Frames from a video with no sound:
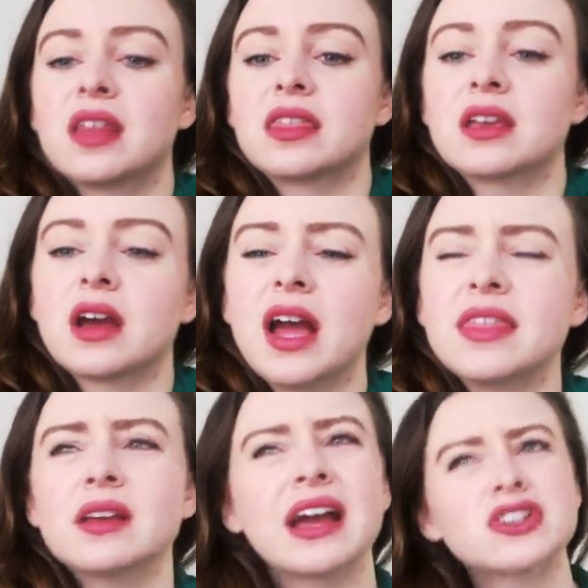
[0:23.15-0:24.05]
I think
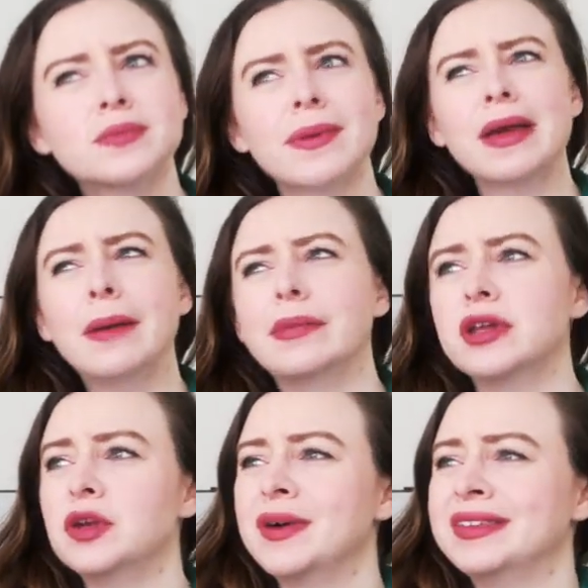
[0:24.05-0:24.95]
actually maybe I
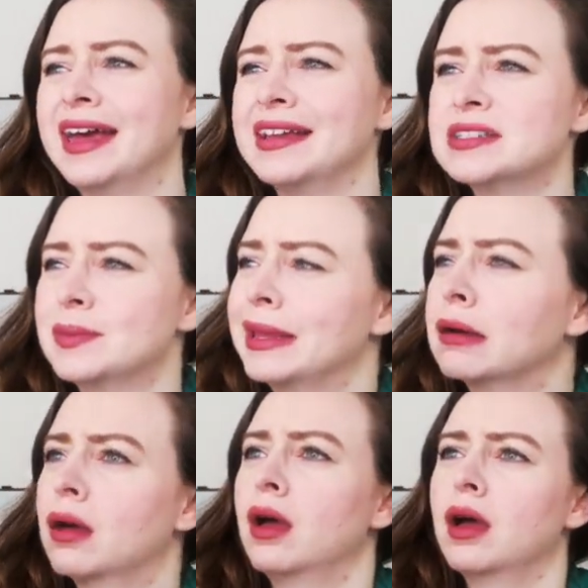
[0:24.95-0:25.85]
uploaded one last week.